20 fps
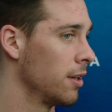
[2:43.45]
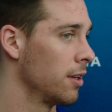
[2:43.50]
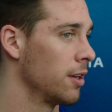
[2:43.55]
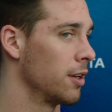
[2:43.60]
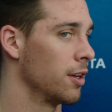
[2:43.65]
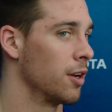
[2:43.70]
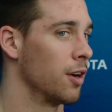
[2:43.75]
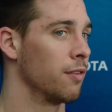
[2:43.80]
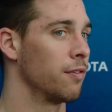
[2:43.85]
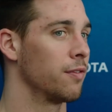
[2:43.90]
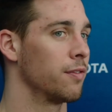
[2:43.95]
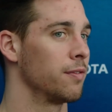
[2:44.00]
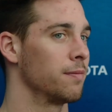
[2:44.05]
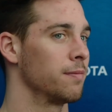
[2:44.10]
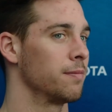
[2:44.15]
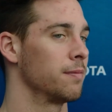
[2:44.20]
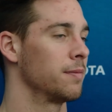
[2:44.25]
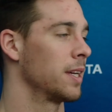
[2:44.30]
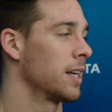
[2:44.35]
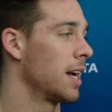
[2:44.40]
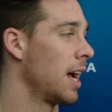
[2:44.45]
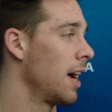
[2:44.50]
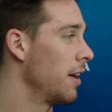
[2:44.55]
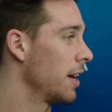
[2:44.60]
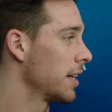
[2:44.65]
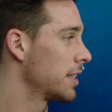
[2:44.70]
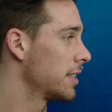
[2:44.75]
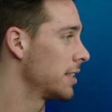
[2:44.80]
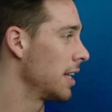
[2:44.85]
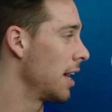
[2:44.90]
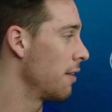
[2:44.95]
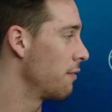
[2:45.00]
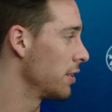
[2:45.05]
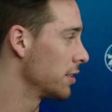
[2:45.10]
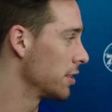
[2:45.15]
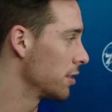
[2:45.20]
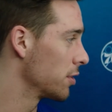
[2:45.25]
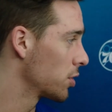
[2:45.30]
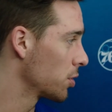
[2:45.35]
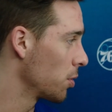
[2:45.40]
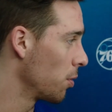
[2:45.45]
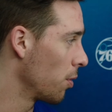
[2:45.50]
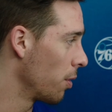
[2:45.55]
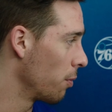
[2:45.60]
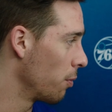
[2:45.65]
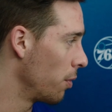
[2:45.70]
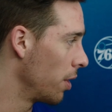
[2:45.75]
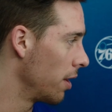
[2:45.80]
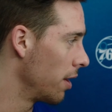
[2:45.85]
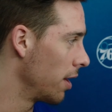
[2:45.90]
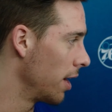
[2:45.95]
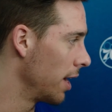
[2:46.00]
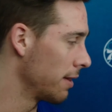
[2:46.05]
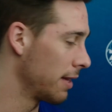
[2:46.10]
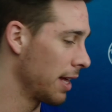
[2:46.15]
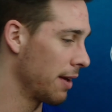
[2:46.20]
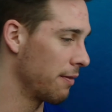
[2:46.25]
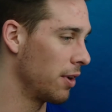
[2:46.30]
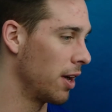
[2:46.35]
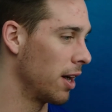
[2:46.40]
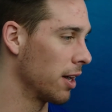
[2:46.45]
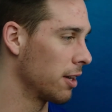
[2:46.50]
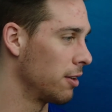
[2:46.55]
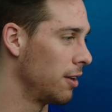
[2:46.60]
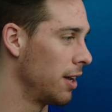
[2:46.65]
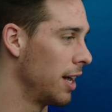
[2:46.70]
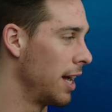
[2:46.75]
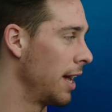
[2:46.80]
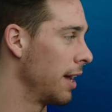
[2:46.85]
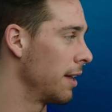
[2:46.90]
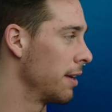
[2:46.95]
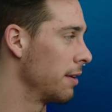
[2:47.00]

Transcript: if a guy like Steph isn't scoring one night, they've got Clay.